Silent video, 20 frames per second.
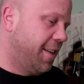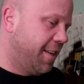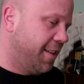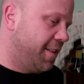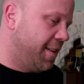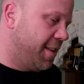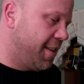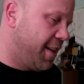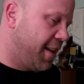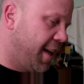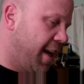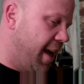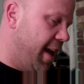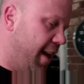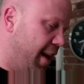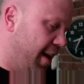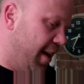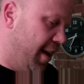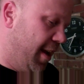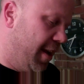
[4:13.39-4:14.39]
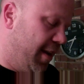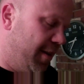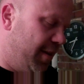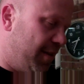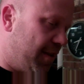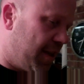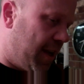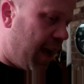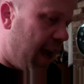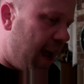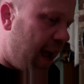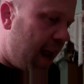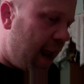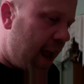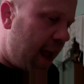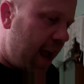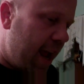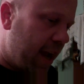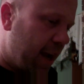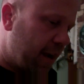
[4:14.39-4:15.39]
was just take kidding. It back. Just
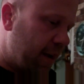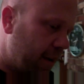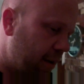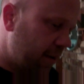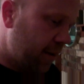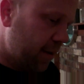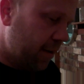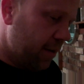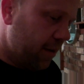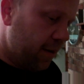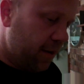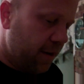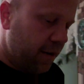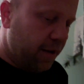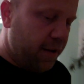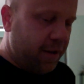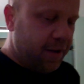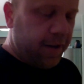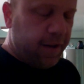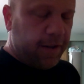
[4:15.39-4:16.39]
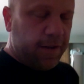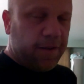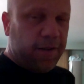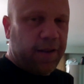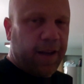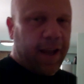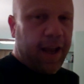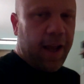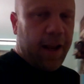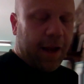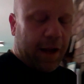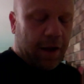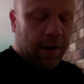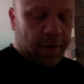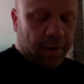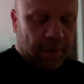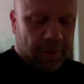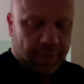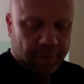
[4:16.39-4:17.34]
kidding. Take it back. I was just kidding.